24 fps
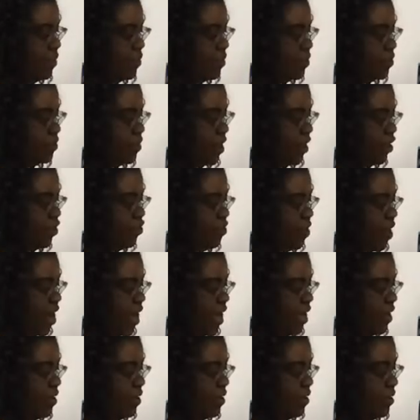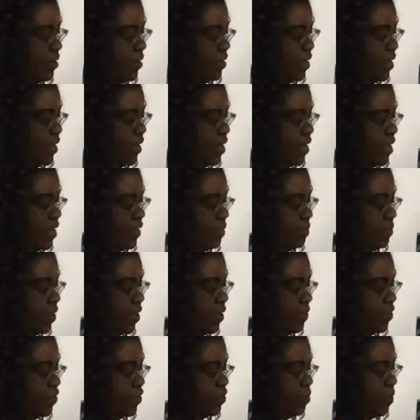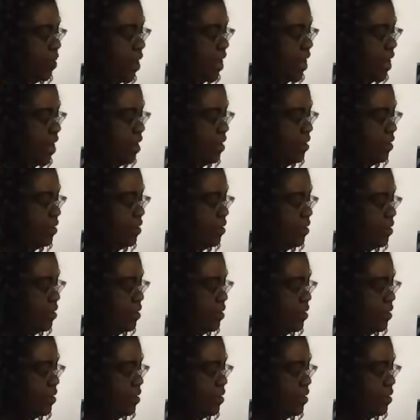So start a triangle in the middle of your square.